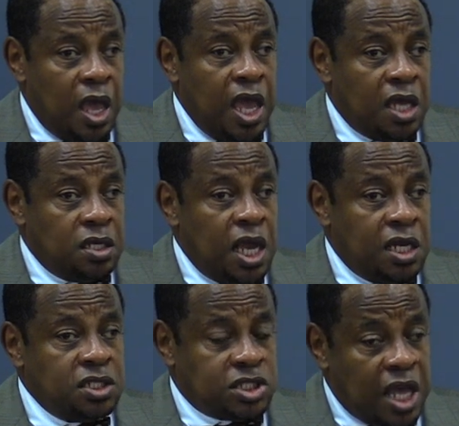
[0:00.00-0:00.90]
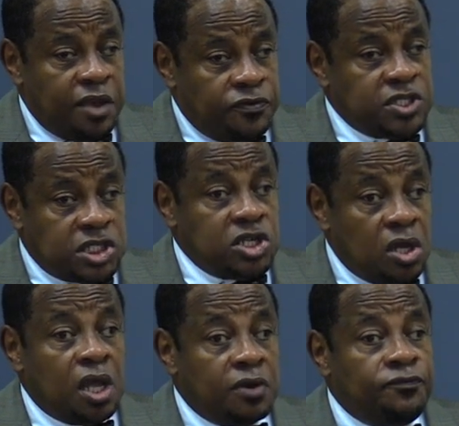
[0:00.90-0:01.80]
and and his life is
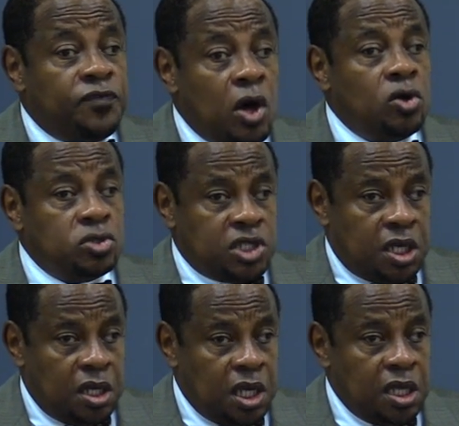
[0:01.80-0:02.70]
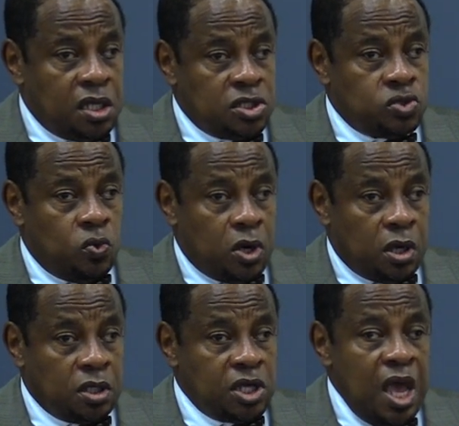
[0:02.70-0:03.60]
still unfolding in this
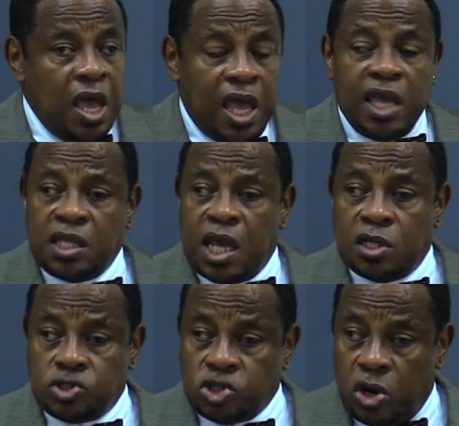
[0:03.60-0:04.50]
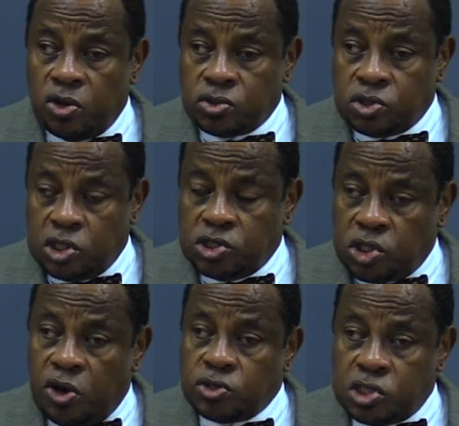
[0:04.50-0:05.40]
world and that a church the
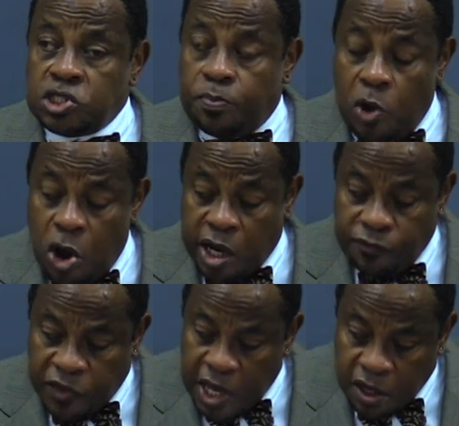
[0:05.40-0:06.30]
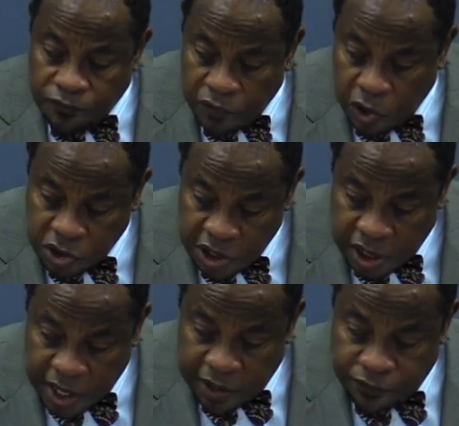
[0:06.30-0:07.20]
church is a part of that unfolding
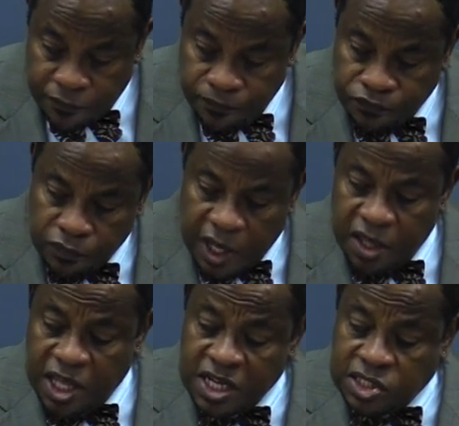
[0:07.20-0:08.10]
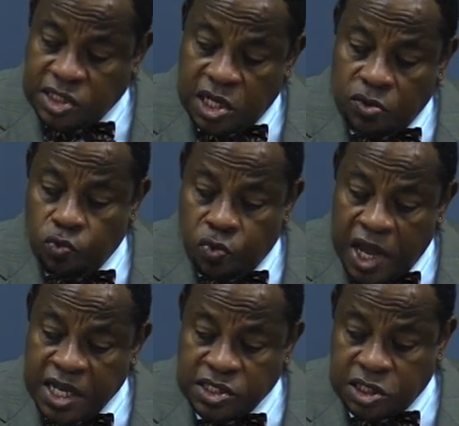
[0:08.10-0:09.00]
life this then
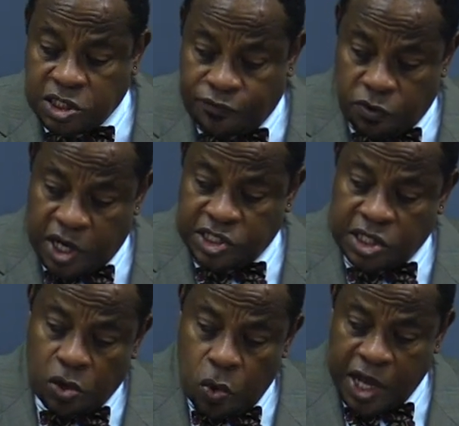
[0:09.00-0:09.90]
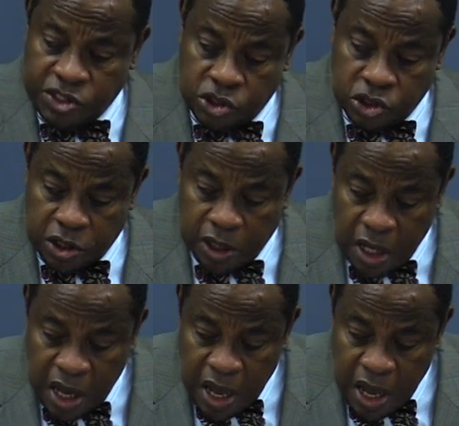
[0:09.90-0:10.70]
raises for us the question